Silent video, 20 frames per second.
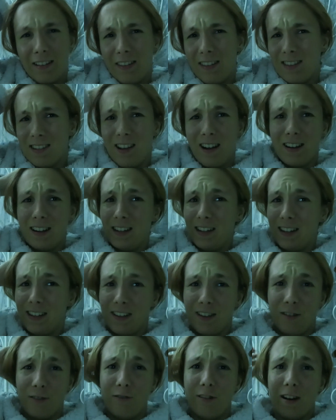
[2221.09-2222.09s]
this lighting is
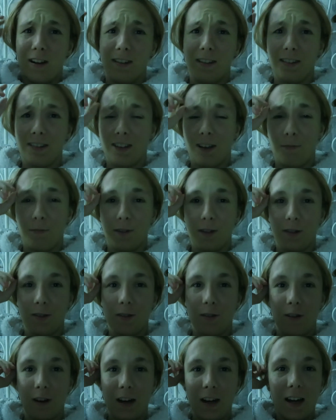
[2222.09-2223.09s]
horrendous, I'm so
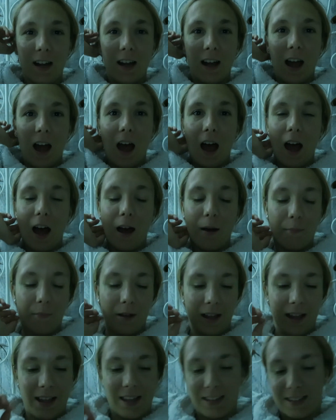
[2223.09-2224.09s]
sorry.
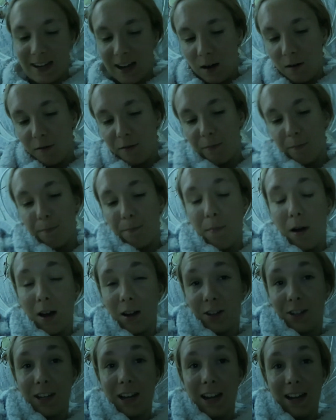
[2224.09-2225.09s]
It is now
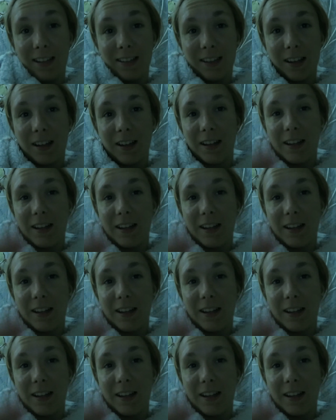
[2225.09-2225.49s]
much later.